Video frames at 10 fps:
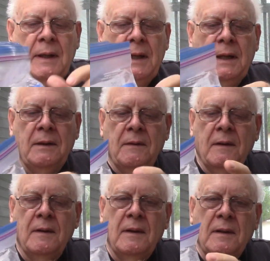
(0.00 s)
And
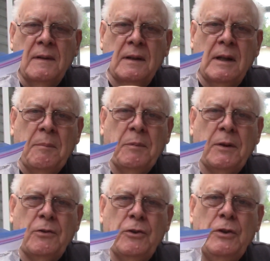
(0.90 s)
the
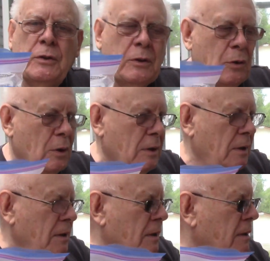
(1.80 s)
coupler, so you could hook
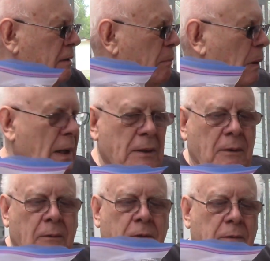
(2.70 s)
the
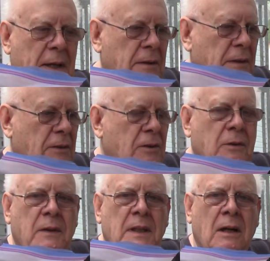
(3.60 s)
bottle directly
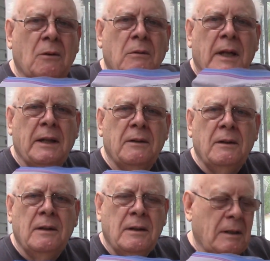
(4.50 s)
to the outlet
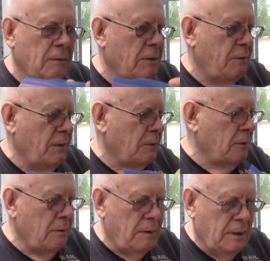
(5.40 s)
of the
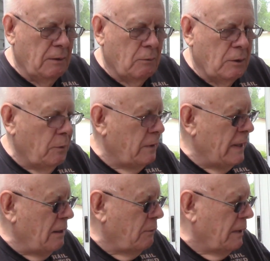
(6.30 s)
filter and do it
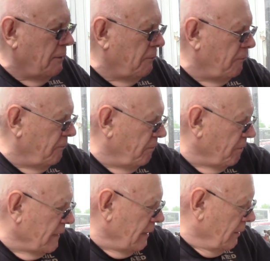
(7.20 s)
that way.
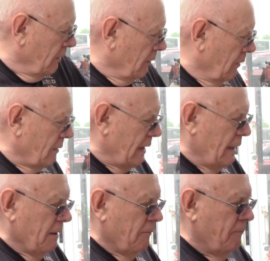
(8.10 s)
Okay,